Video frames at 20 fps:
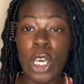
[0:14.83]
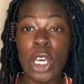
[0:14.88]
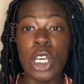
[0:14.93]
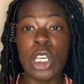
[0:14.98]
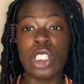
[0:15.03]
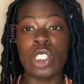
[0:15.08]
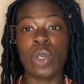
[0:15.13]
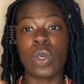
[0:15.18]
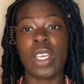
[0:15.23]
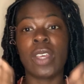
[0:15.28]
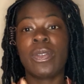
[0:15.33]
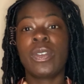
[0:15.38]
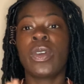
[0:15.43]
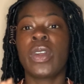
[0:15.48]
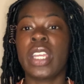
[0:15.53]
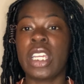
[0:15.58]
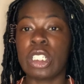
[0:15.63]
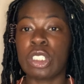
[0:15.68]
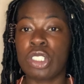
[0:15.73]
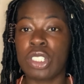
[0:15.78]
So if you're
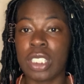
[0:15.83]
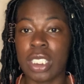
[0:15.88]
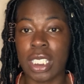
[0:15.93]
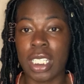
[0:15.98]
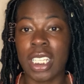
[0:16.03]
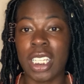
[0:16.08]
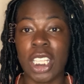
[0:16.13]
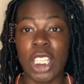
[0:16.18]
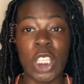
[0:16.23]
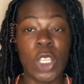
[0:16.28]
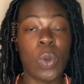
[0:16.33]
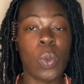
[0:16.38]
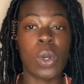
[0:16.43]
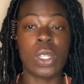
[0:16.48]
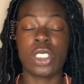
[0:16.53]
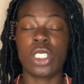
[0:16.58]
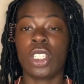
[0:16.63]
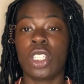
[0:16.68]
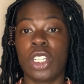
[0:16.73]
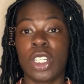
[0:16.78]
interested and you want
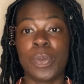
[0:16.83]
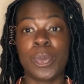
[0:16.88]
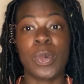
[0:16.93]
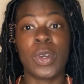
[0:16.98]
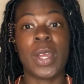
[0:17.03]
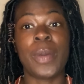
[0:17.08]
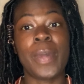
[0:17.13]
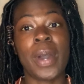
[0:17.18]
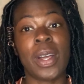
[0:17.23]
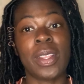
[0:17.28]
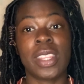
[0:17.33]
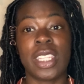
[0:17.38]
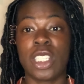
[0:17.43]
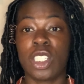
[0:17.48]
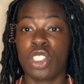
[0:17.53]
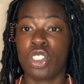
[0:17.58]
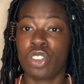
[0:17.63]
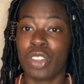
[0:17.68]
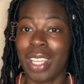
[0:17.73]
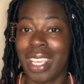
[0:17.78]
to learn more about this
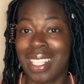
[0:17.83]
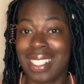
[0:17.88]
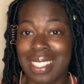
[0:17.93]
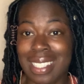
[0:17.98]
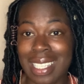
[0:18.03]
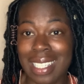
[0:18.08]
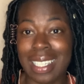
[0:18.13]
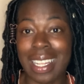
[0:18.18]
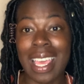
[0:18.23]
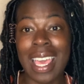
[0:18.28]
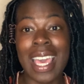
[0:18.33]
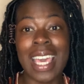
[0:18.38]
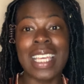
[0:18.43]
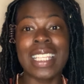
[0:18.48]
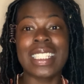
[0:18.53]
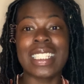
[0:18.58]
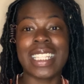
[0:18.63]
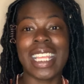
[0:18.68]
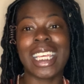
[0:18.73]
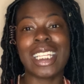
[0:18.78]
transit,
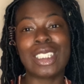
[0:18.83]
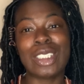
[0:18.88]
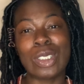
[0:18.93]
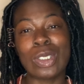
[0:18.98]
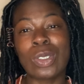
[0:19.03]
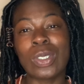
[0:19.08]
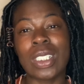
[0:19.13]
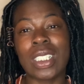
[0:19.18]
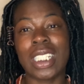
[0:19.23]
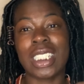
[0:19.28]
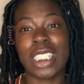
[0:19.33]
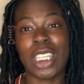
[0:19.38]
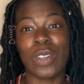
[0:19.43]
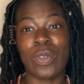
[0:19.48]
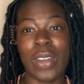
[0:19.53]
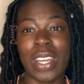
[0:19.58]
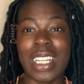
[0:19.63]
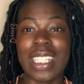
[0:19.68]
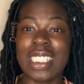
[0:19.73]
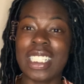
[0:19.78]
stay tuned and let's get
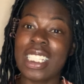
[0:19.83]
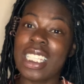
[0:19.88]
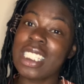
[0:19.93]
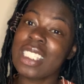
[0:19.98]
right into this